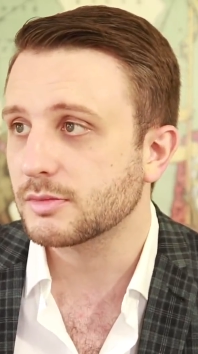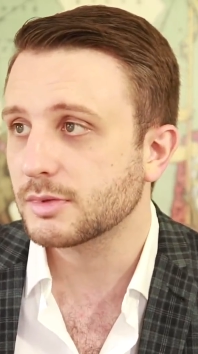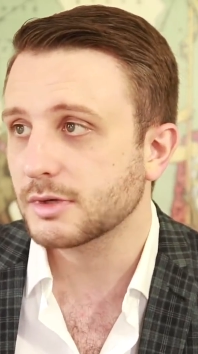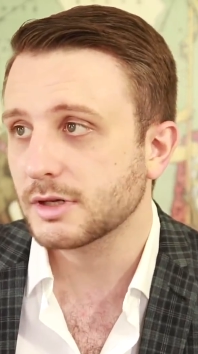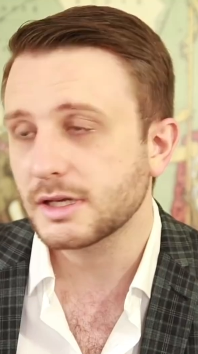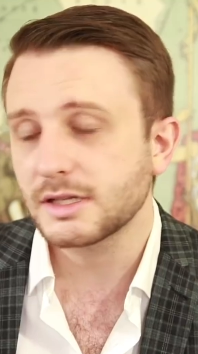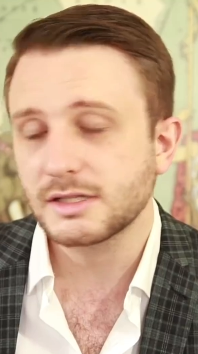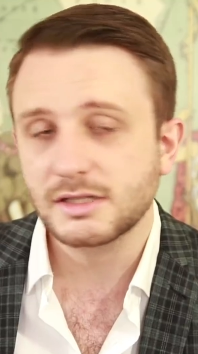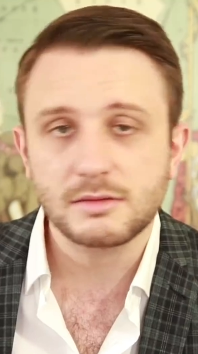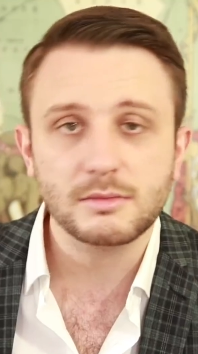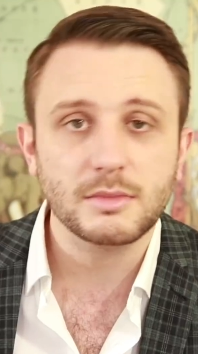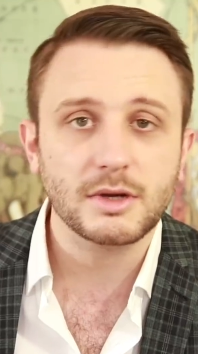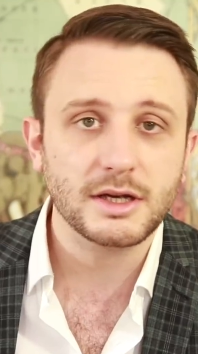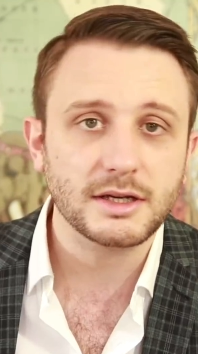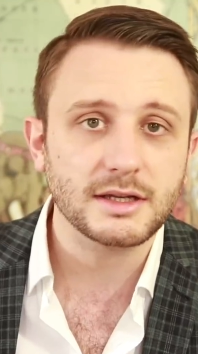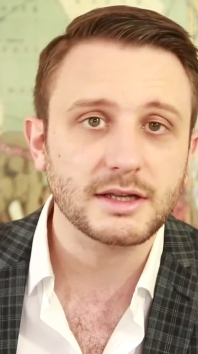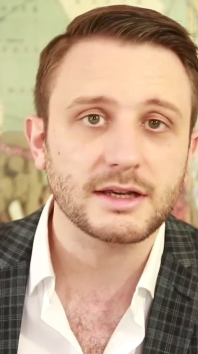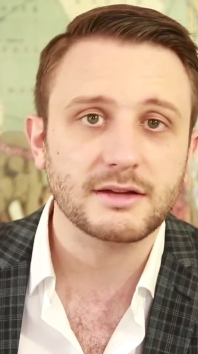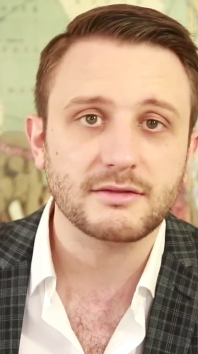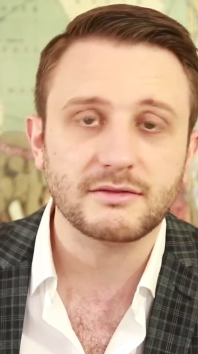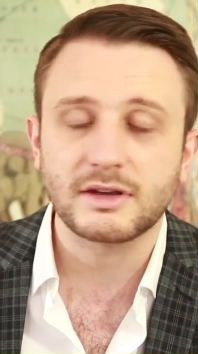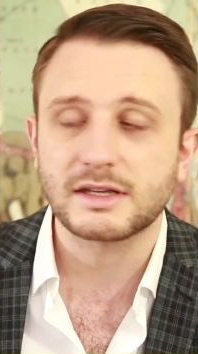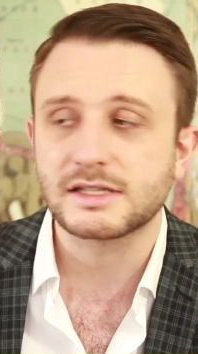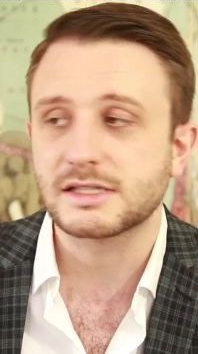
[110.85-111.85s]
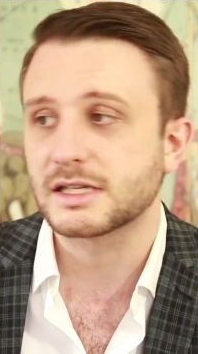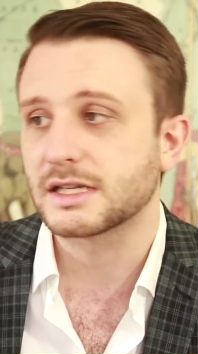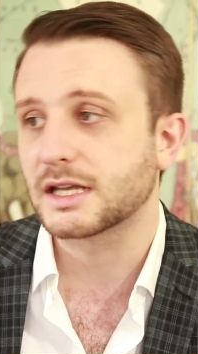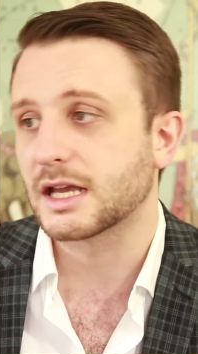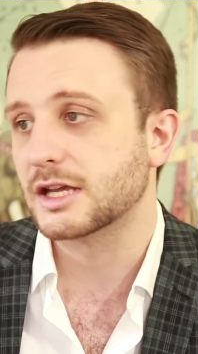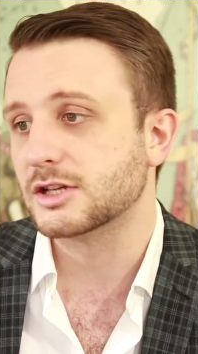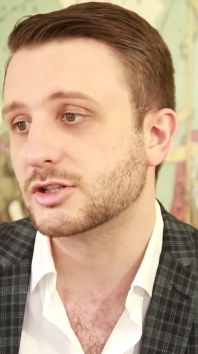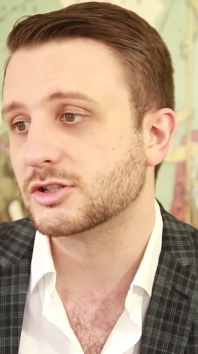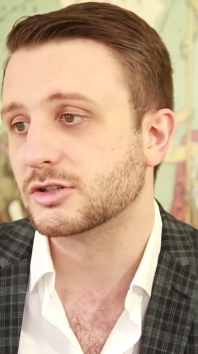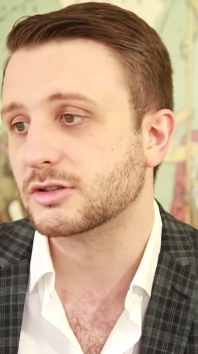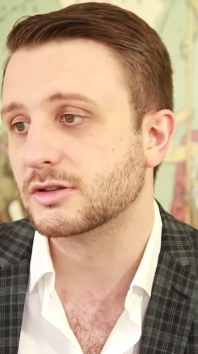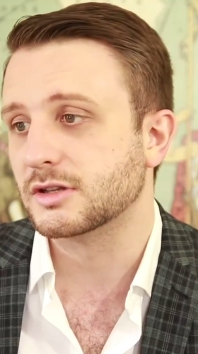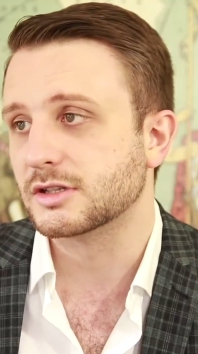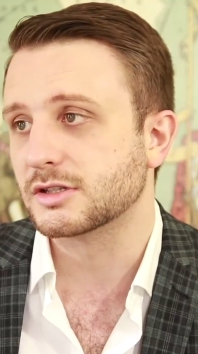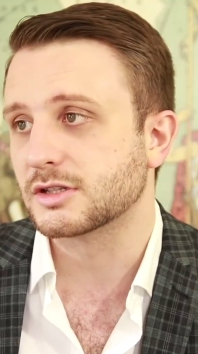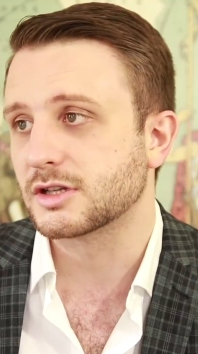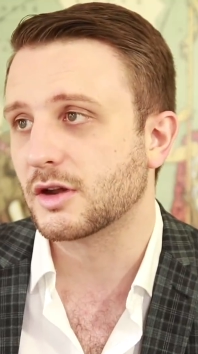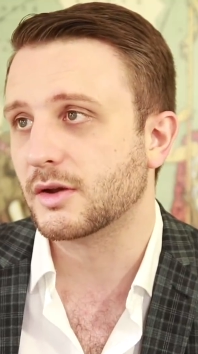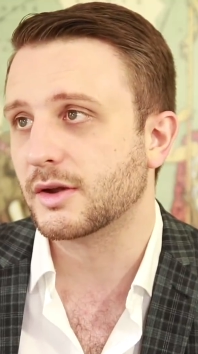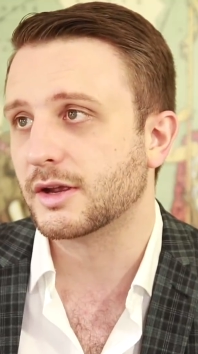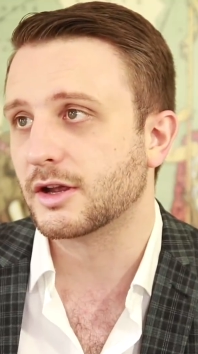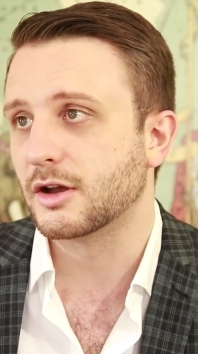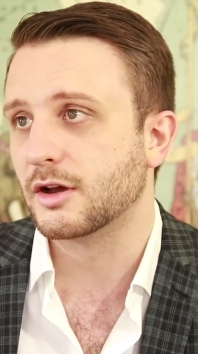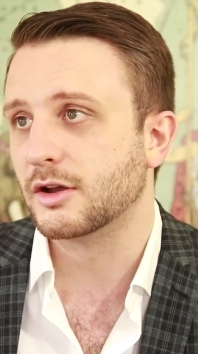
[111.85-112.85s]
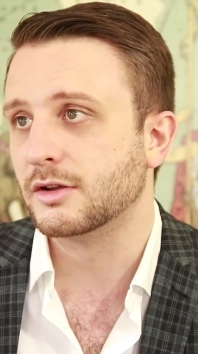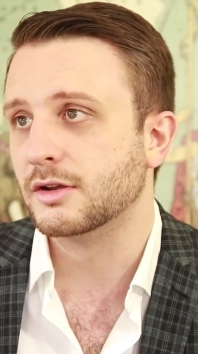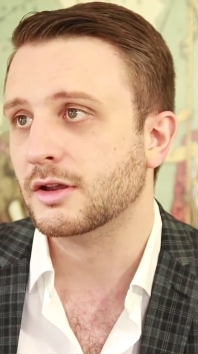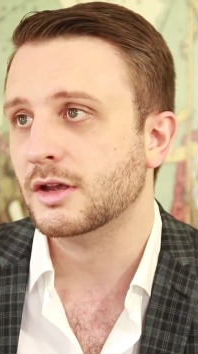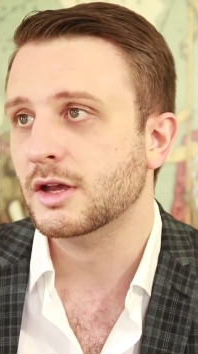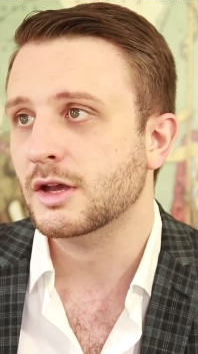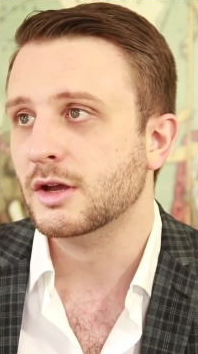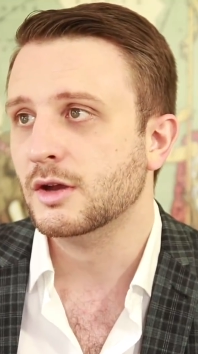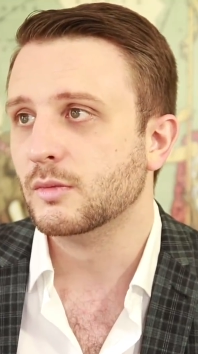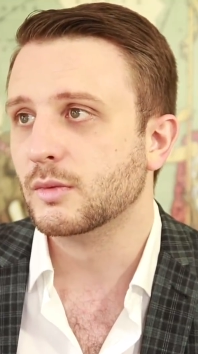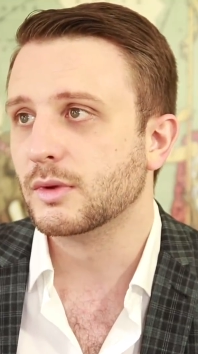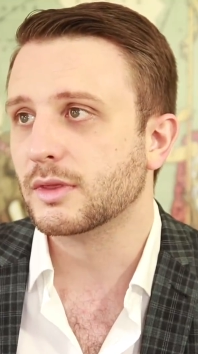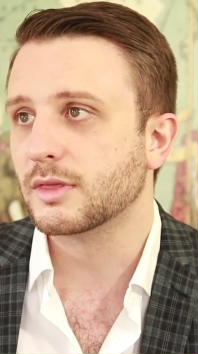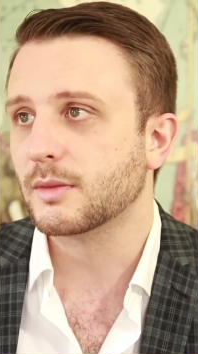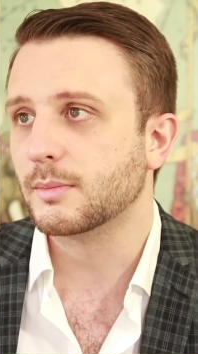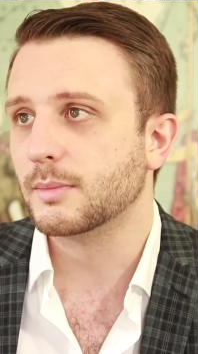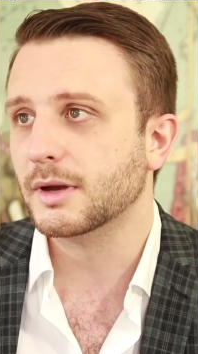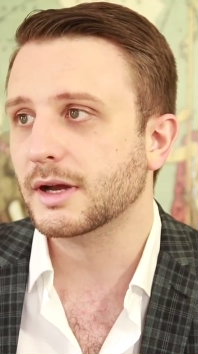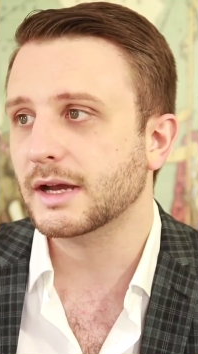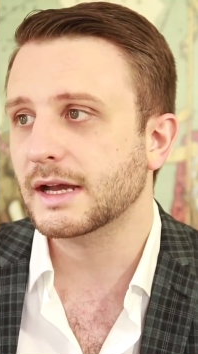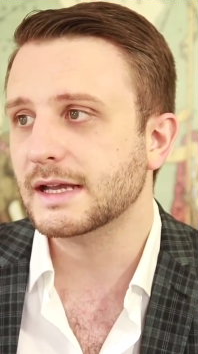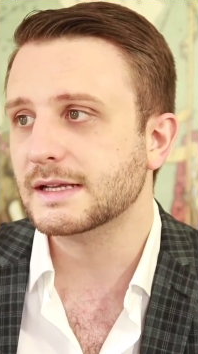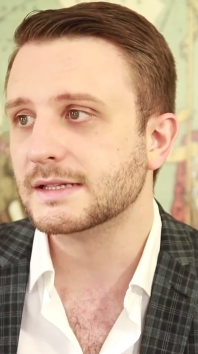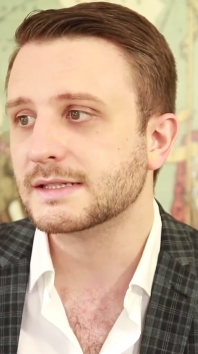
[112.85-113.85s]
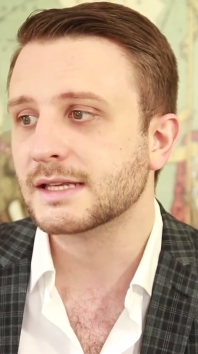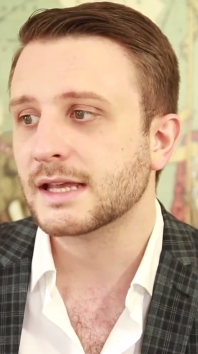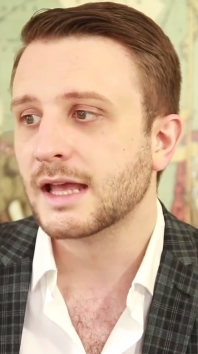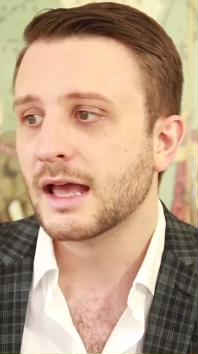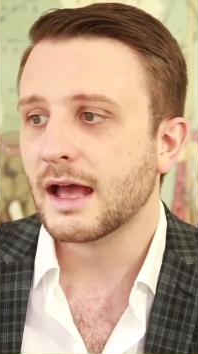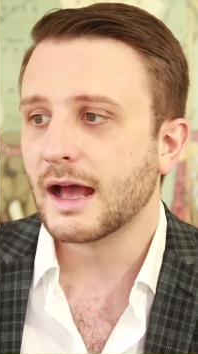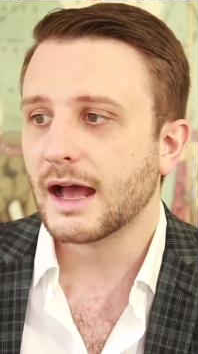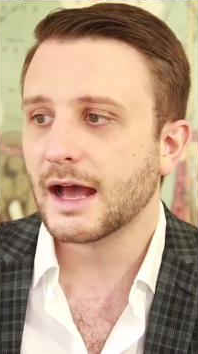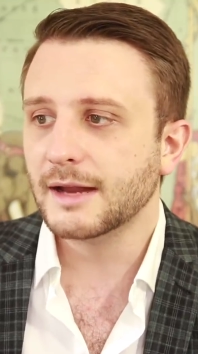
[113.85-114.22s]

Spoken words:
But it's a murder investigation that's going on with the police.